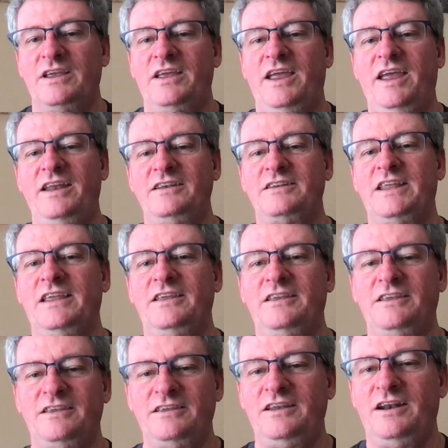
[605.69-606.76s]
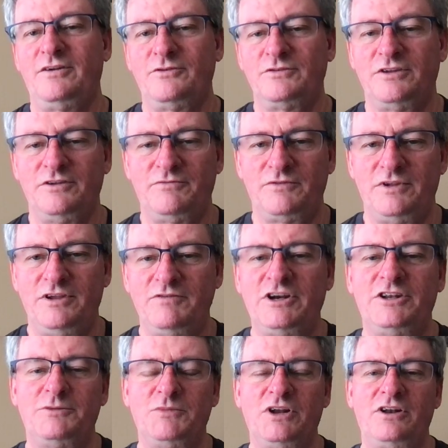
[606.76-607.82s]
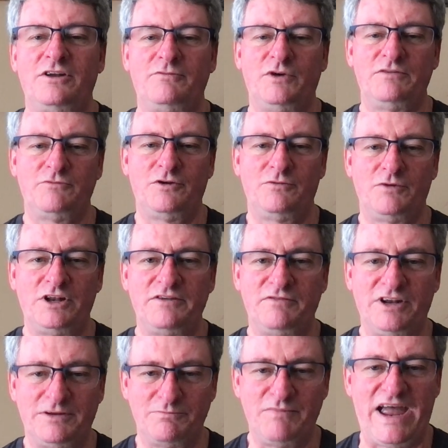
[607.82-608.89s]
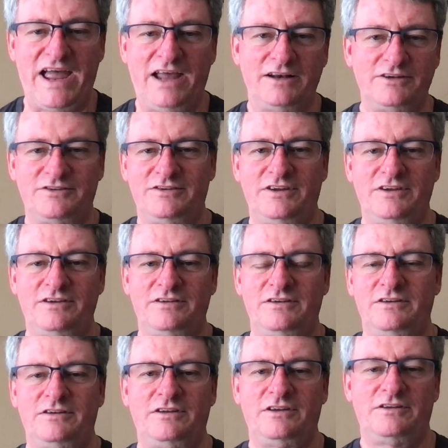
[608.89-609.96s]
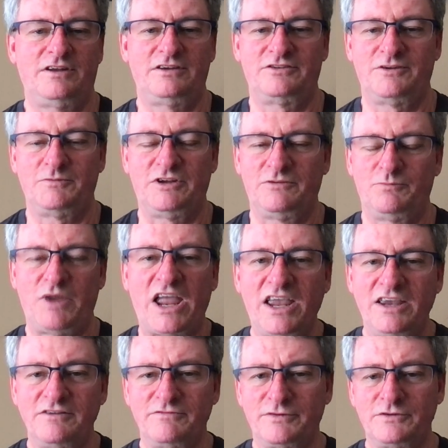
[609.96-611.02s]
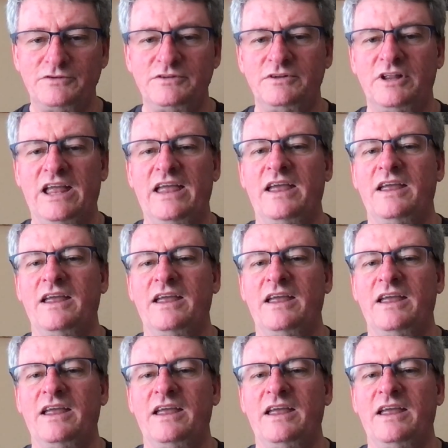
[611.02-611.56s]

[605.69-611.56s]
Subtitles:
And even in the middle of when you're really feeling bad, let's say like something painful,